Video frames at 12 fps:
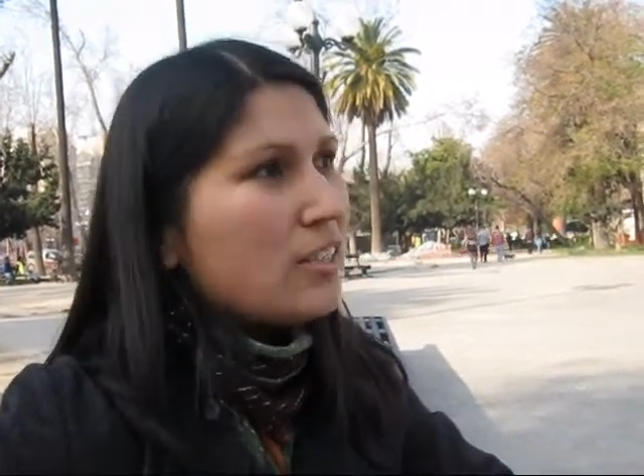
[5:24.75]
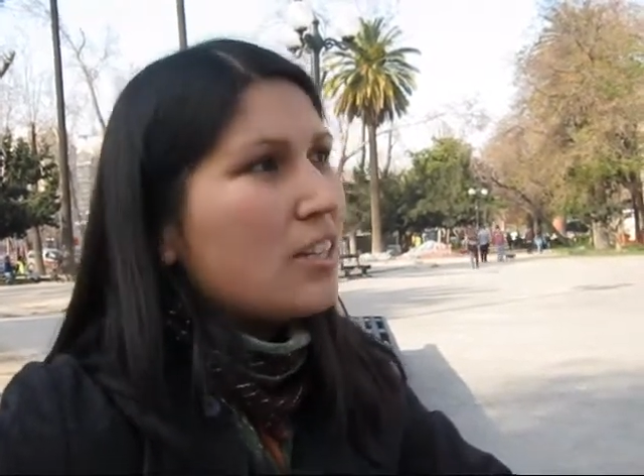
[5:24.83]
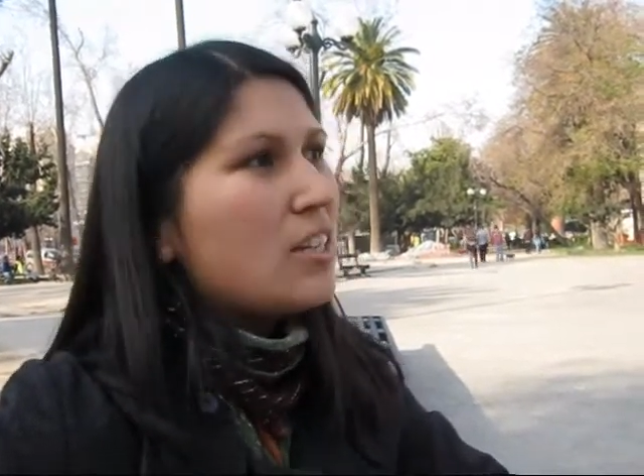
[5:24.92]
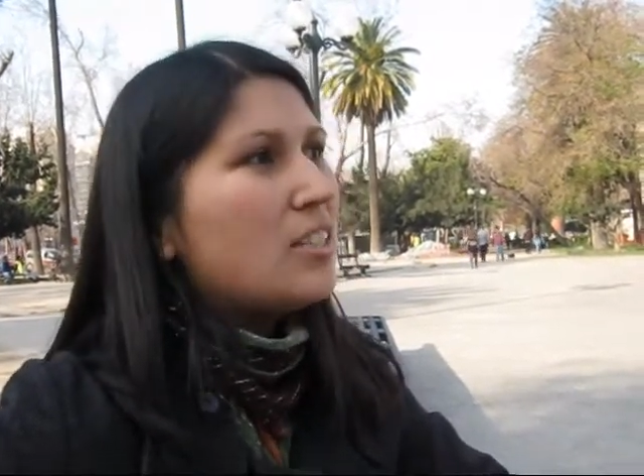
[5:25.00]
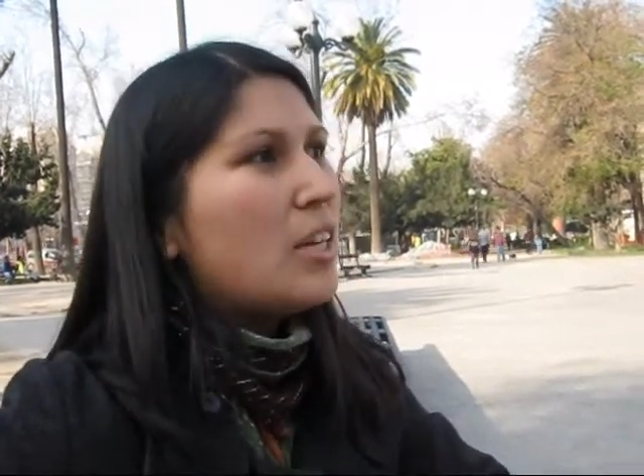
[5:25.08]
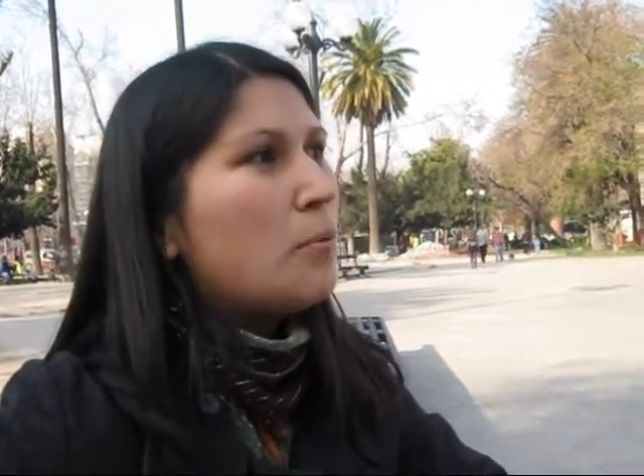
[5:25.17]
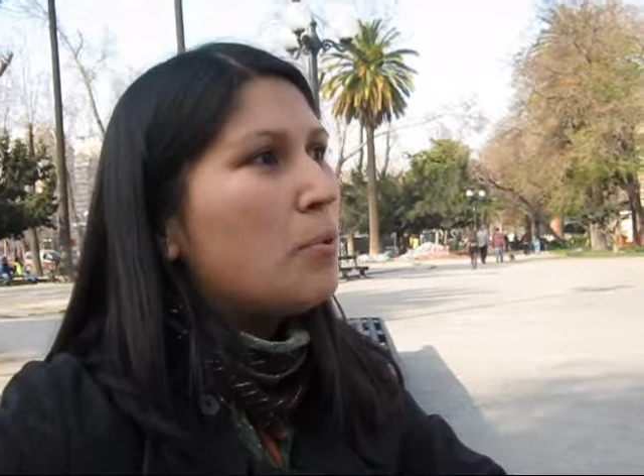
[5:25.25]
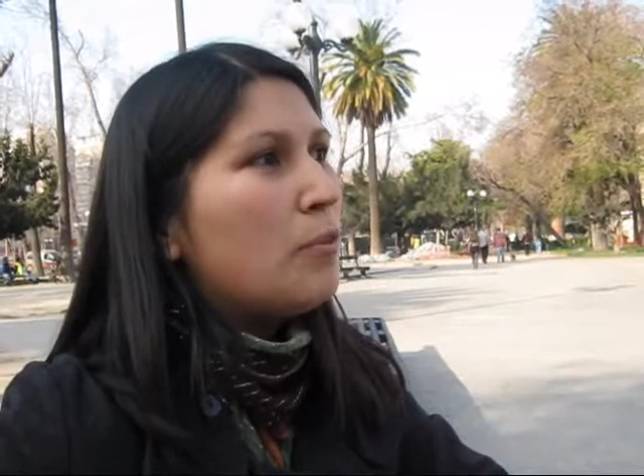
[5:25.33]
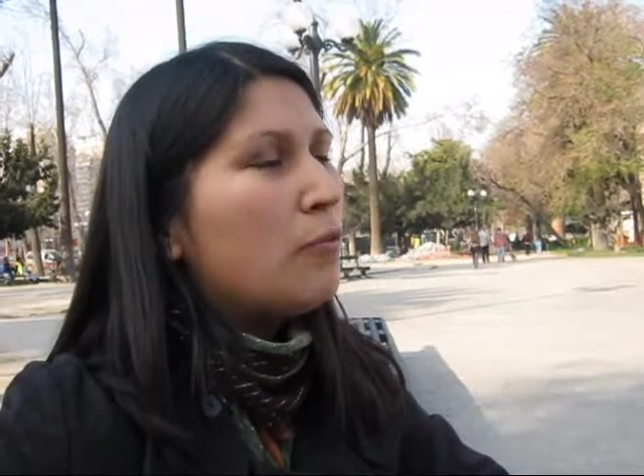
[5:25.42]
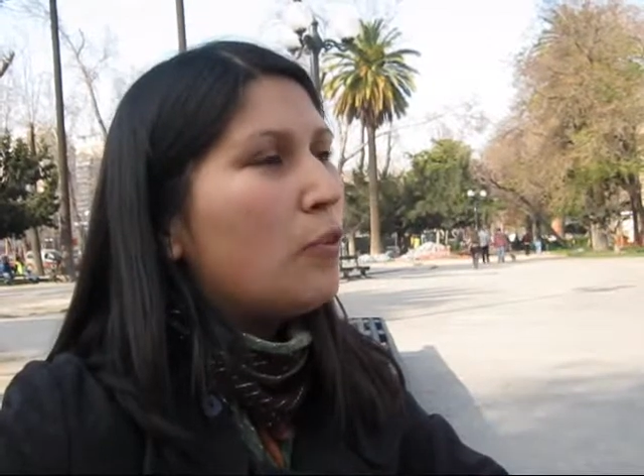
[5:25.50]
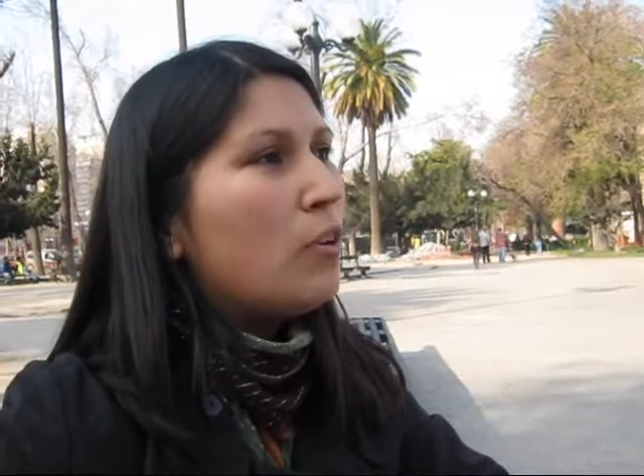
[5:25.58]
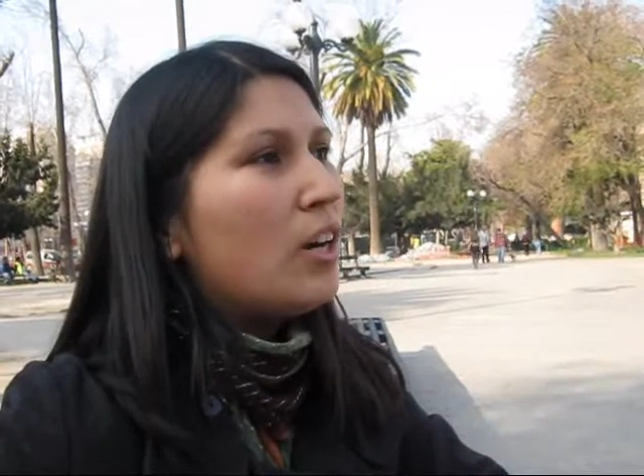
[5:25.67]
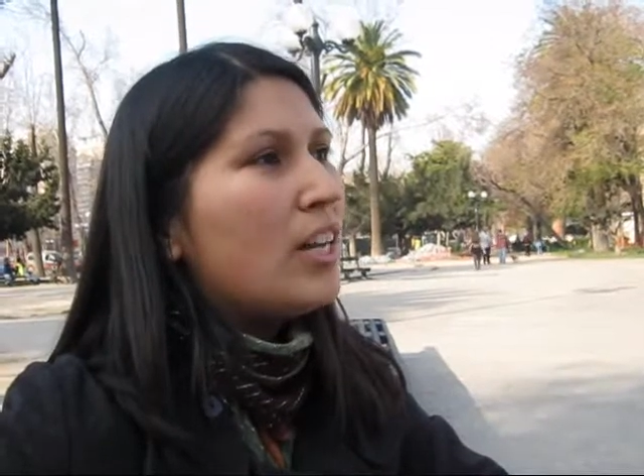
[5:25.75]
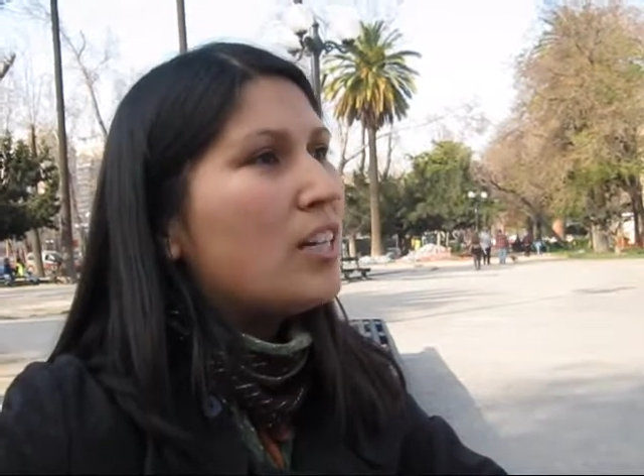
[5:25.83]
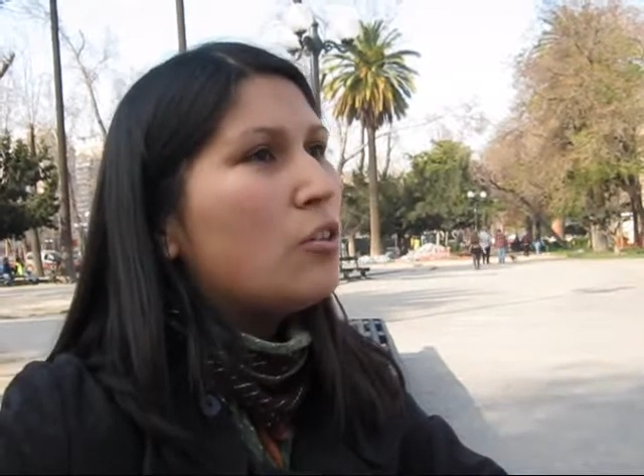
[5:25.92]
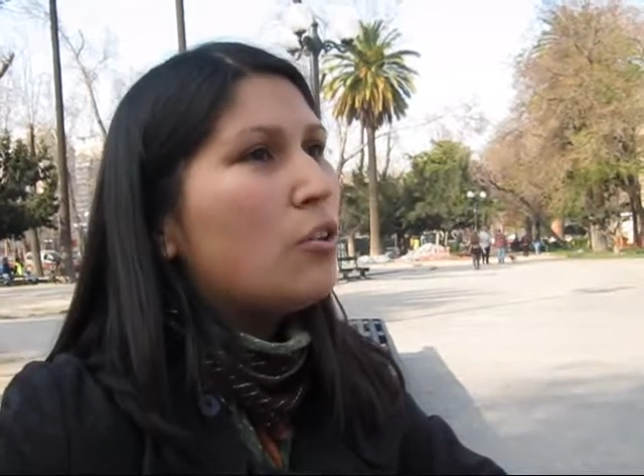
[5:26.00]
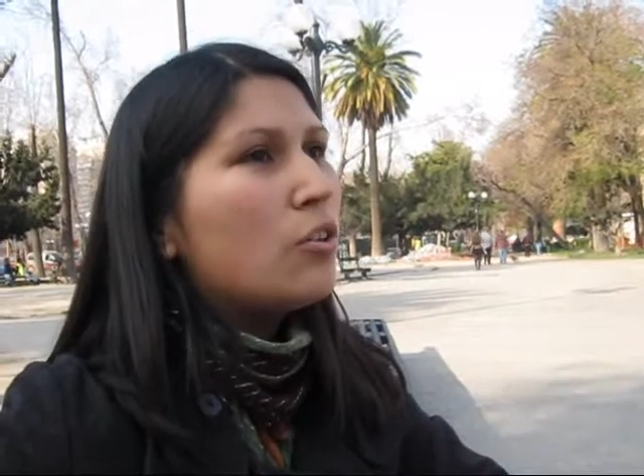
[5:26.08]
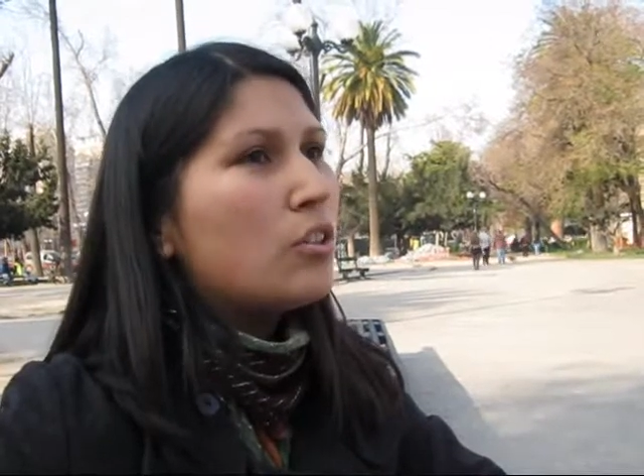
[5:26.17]
as I said before,
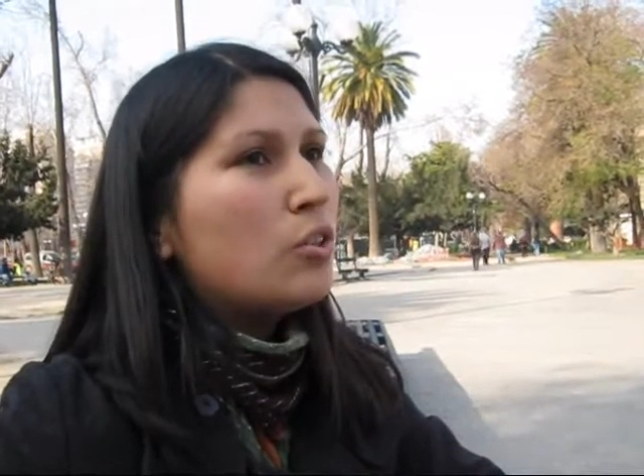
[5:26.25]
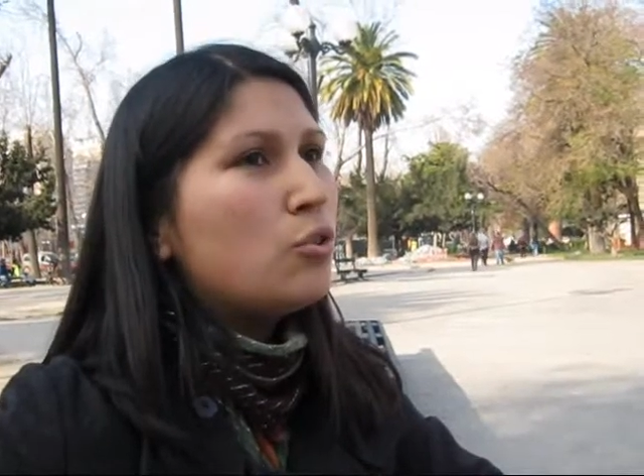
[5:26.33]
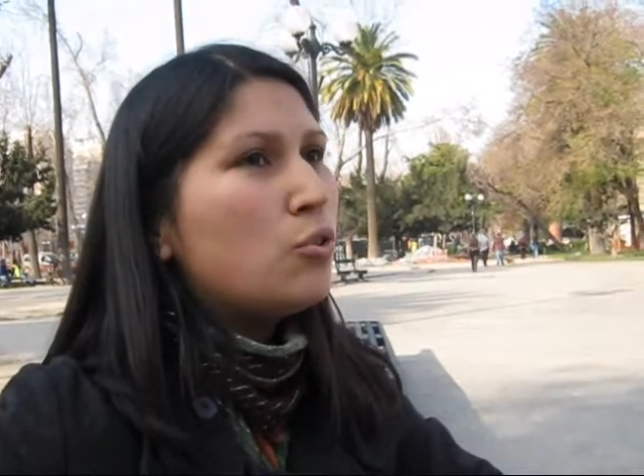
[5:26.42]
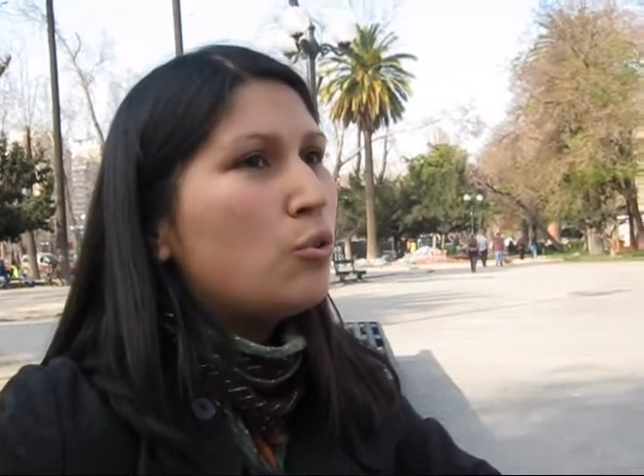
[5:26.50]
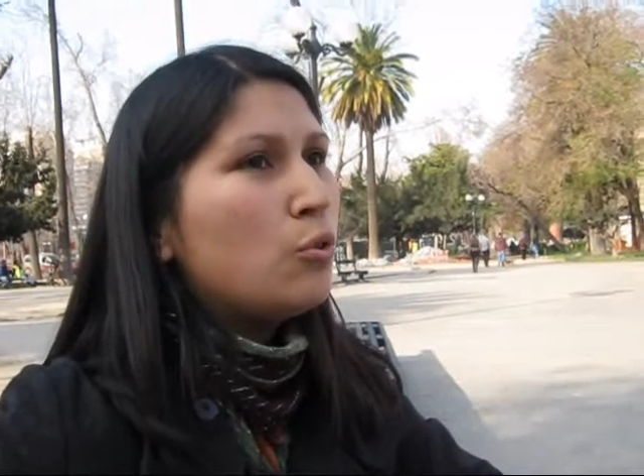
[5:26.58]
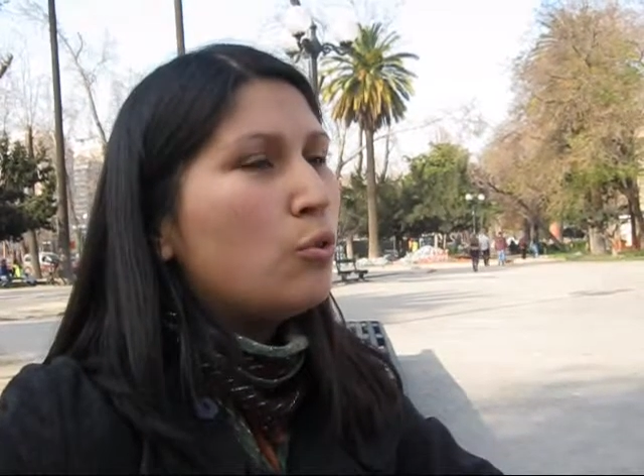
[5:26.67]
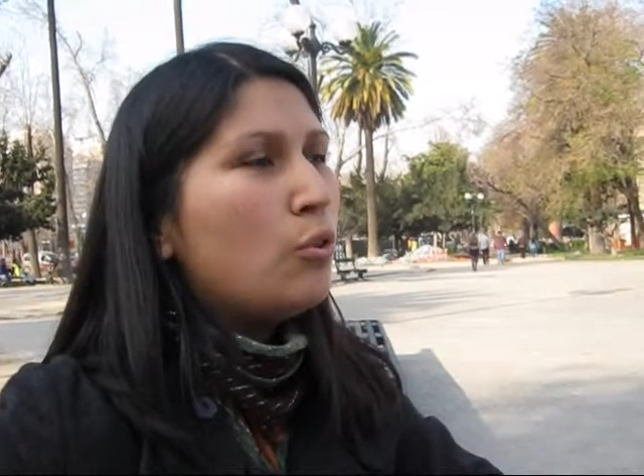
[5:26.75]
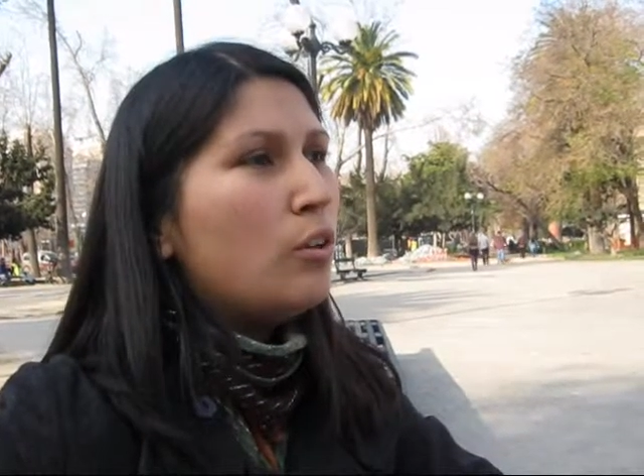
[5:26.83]
in order to